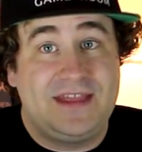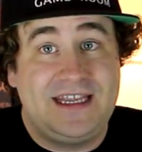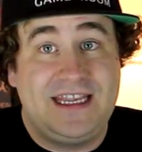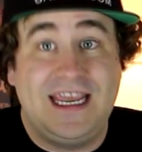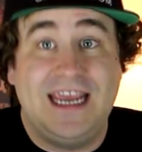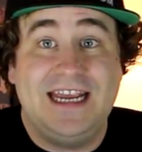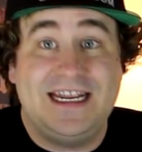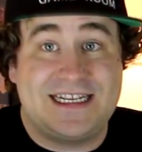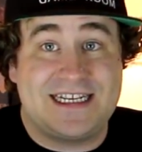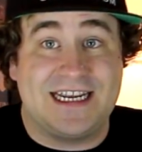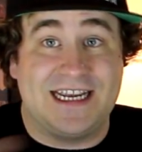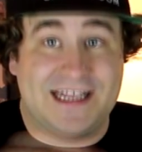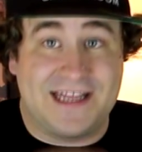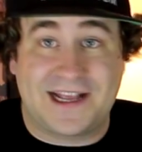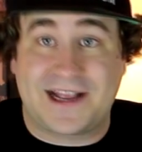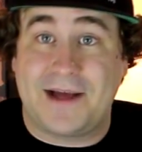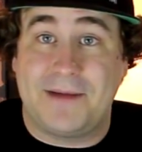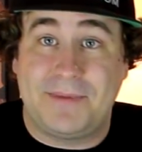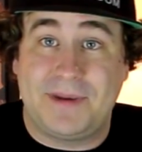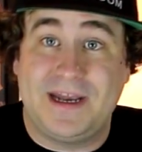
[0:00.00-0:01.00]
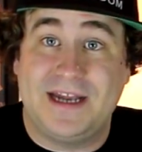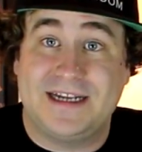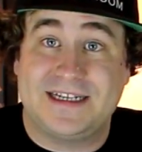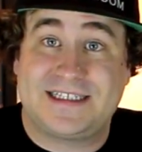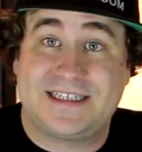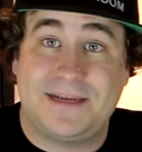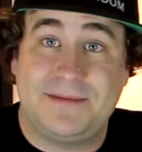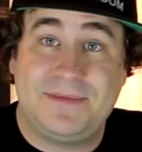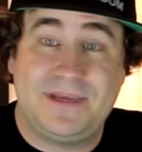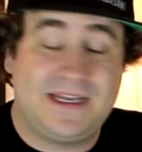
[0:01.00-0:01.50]
YeTee, the company that
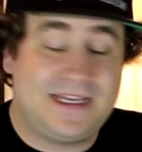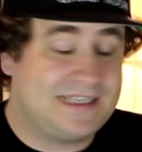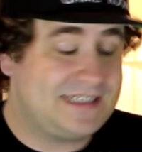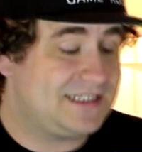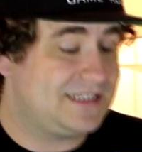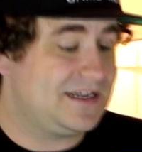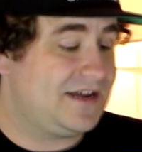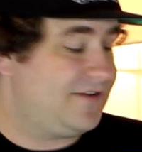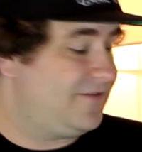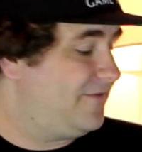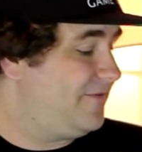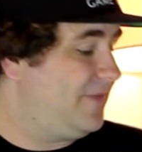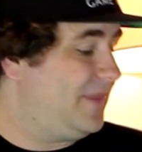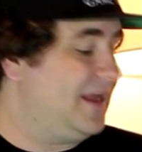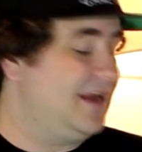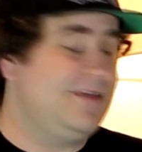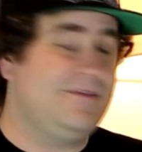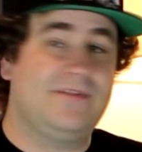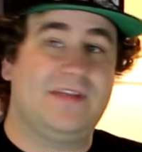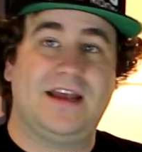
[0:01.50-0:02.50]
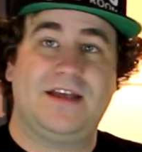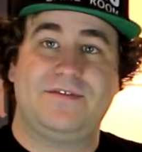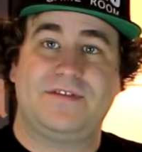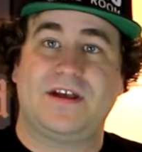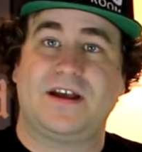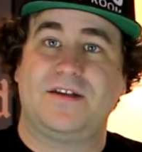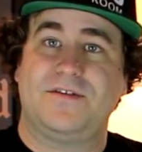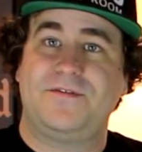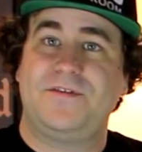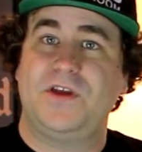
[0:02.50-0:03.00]
sent me this stuff, they've
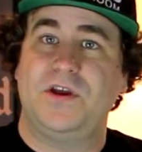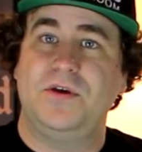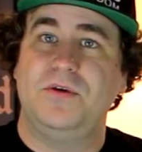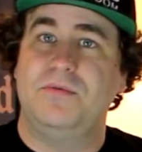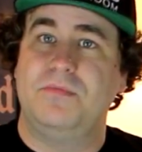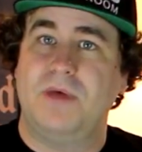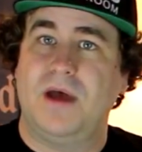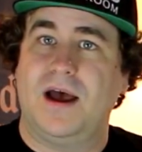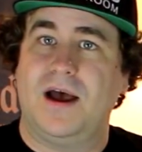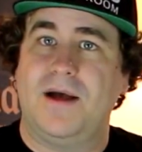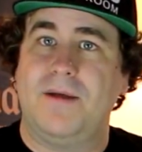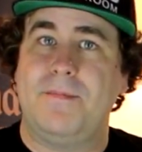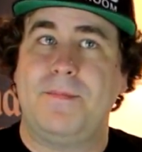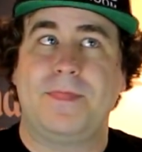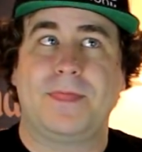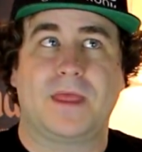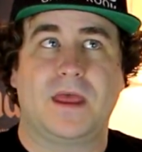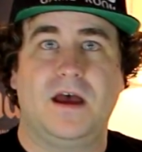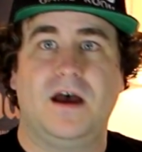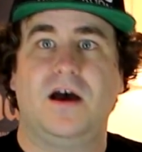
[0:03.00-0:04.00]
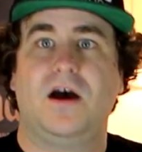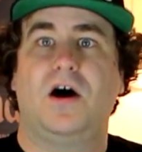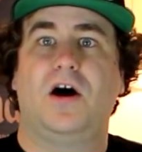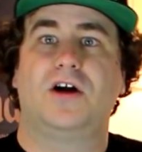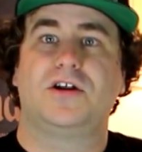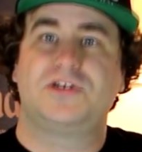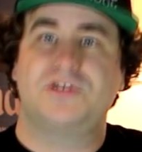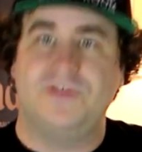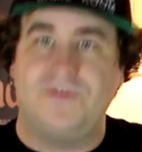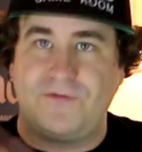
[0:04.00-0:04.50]
done a few
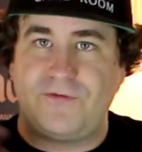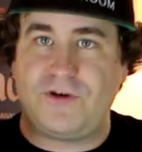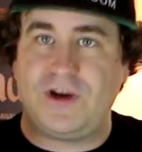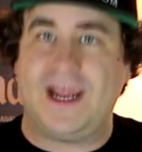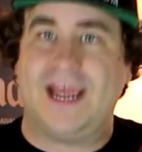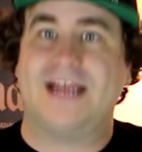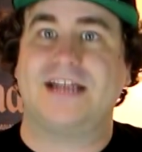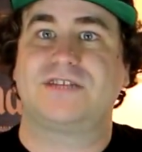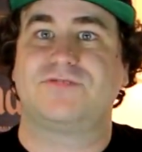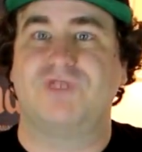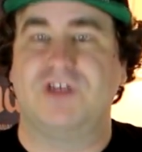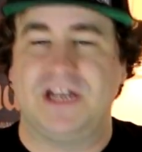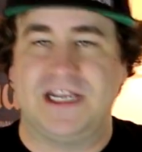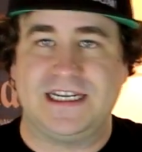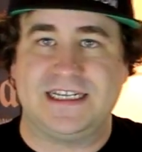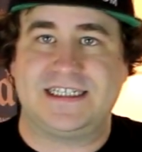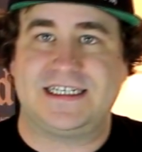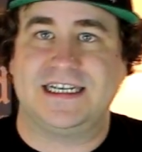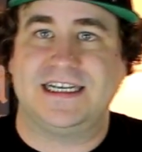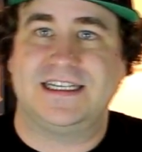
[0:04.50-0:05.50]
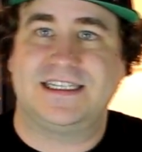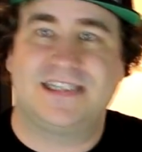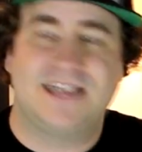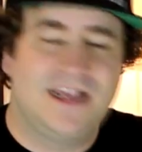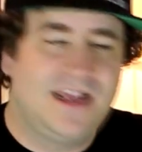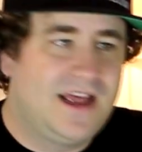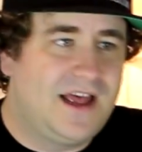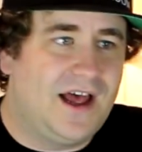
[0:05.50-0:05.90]
R23X releases.